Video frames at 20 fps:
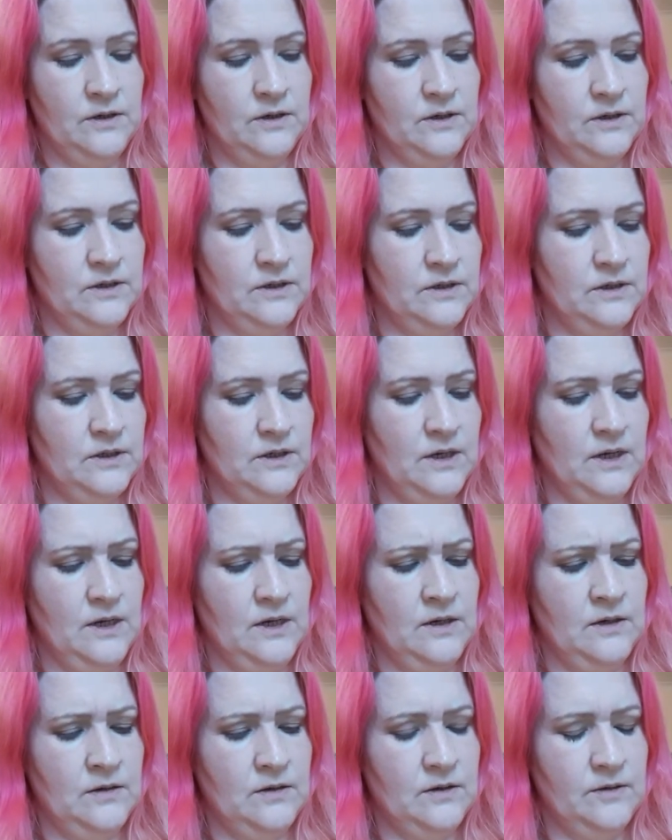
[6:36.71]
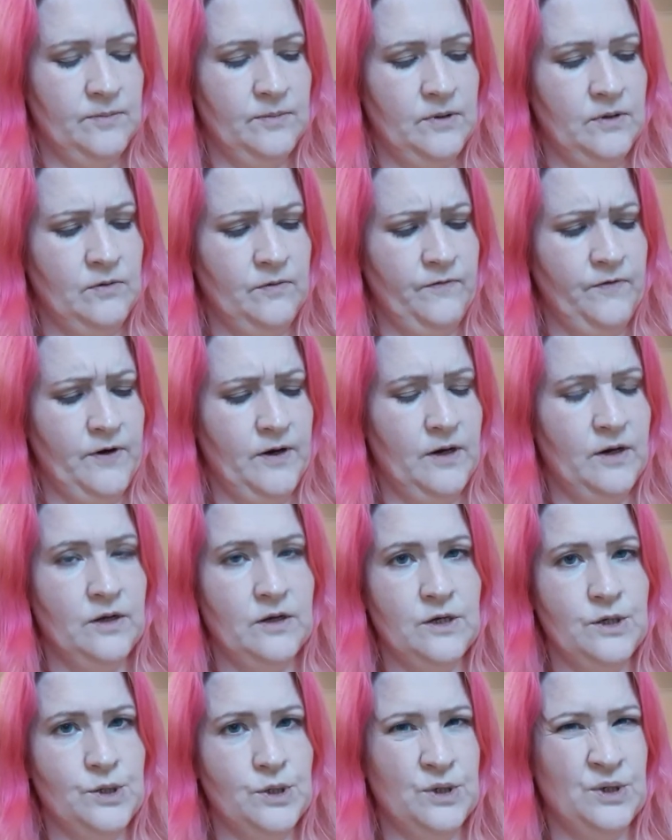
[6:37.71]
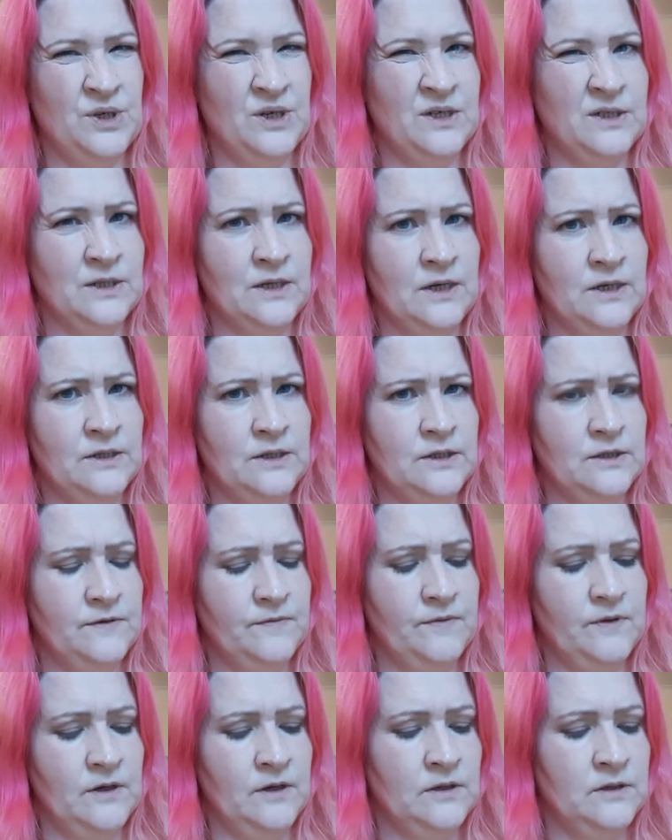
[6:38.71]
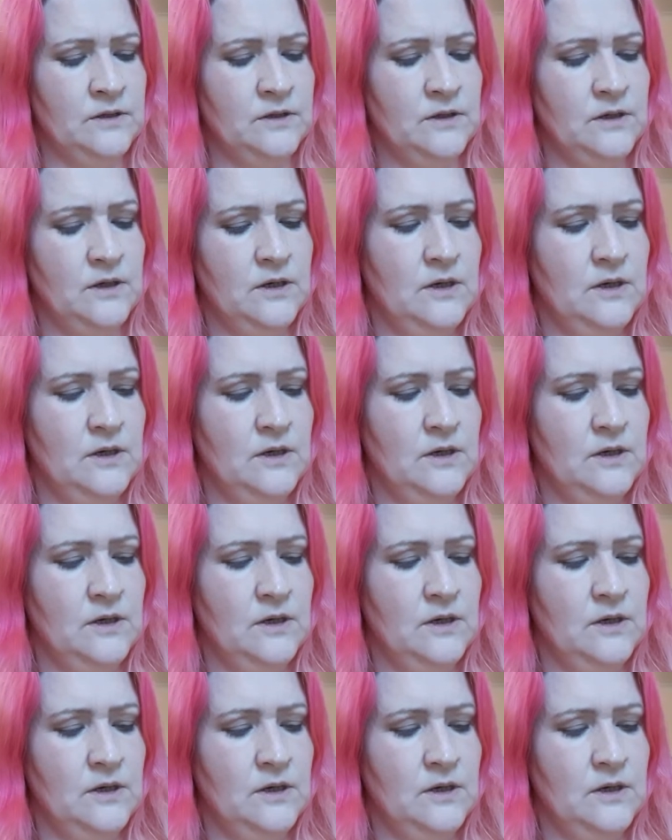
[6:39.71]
It's, again, I'm not very good at judging sizes of things,